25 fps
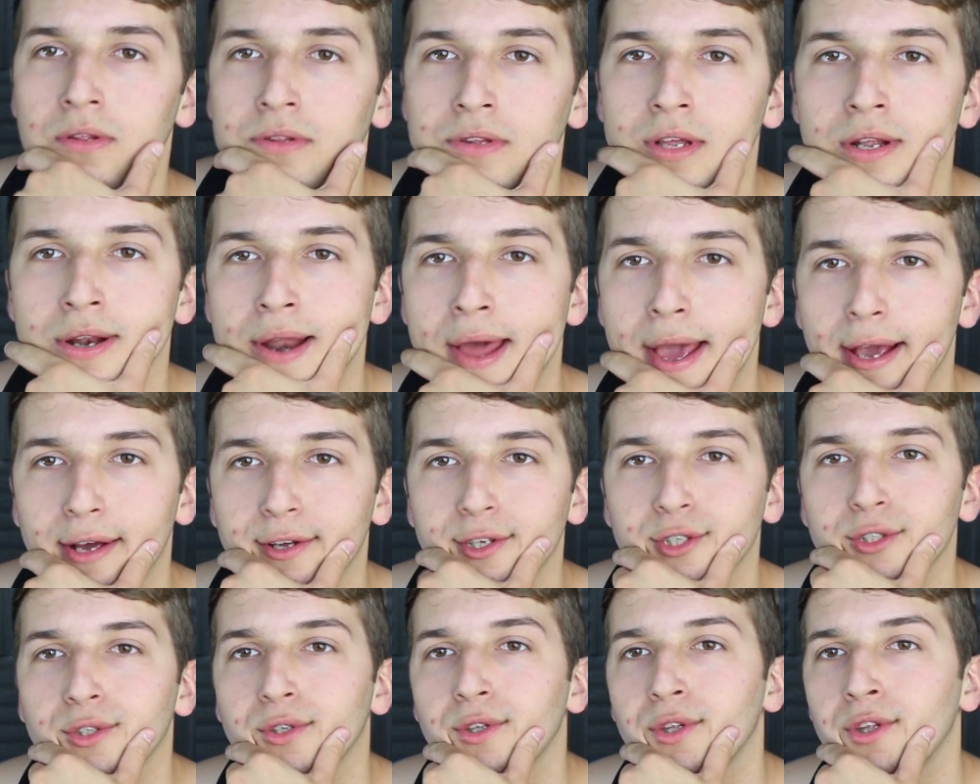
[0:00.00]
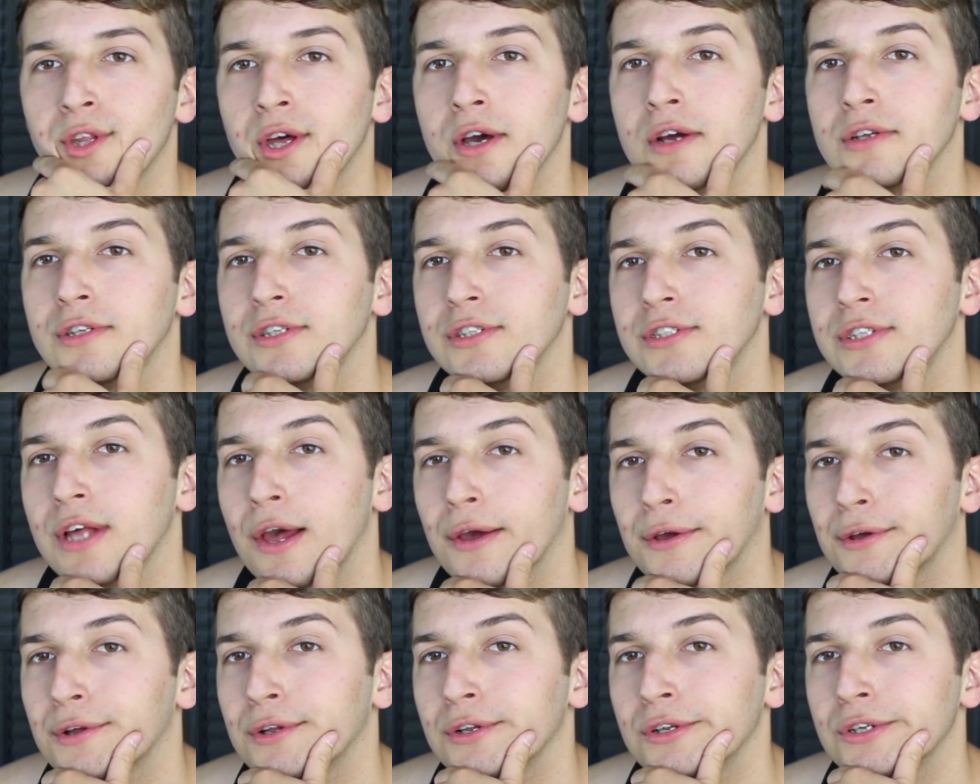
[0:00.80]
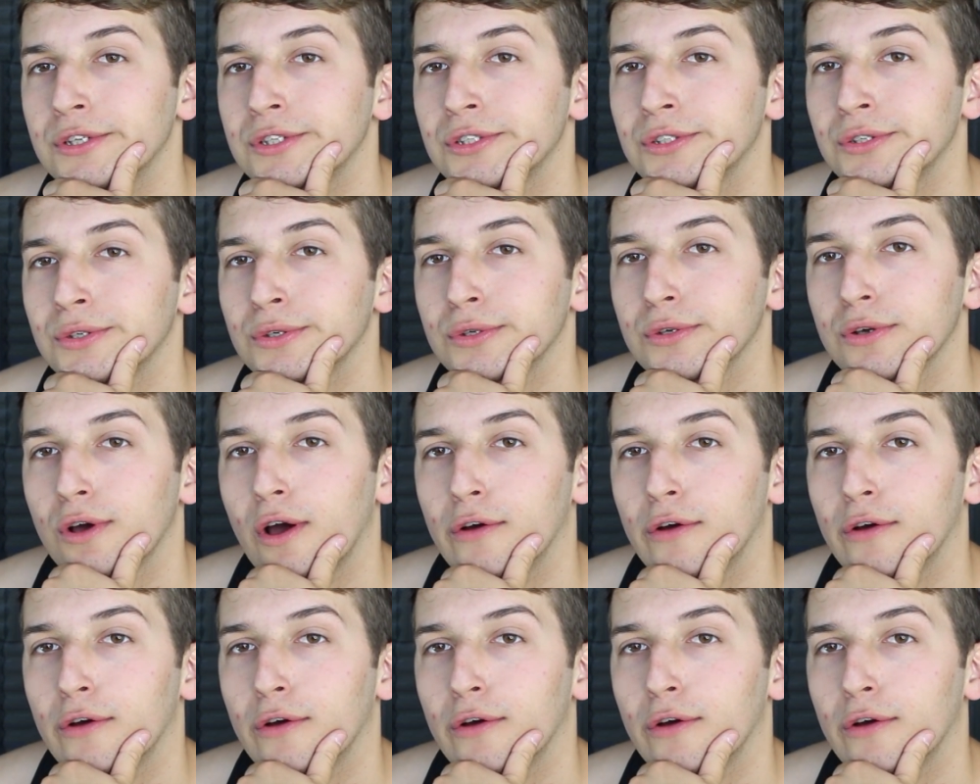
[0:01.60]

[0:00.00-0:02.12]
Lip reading: the next 30 seconds